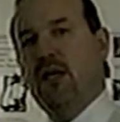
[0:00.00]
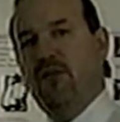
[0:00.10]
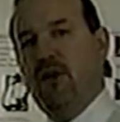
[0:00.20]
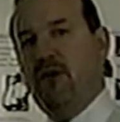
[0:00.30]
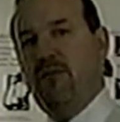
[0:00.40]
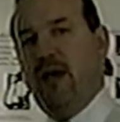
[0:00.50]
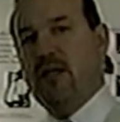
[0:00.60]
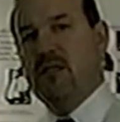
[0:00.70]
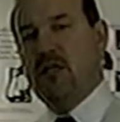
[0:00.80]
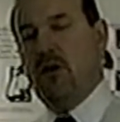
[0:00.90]
if it in
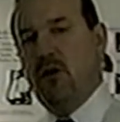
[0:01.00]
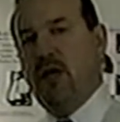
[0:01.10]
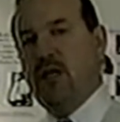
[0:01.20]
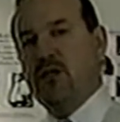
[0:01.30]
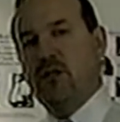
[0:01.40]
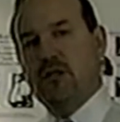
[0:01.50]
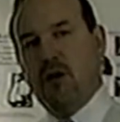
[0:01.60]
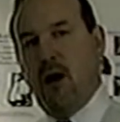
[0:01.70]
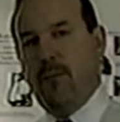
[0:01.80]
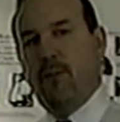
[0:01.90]
fact is a location that's
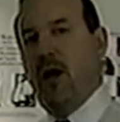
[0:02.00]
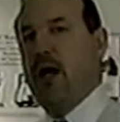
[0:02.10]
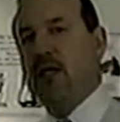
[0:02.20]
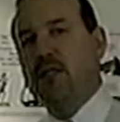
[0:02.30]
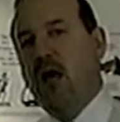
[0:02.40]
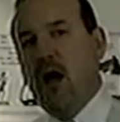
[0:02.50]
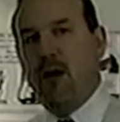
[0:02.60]
compromised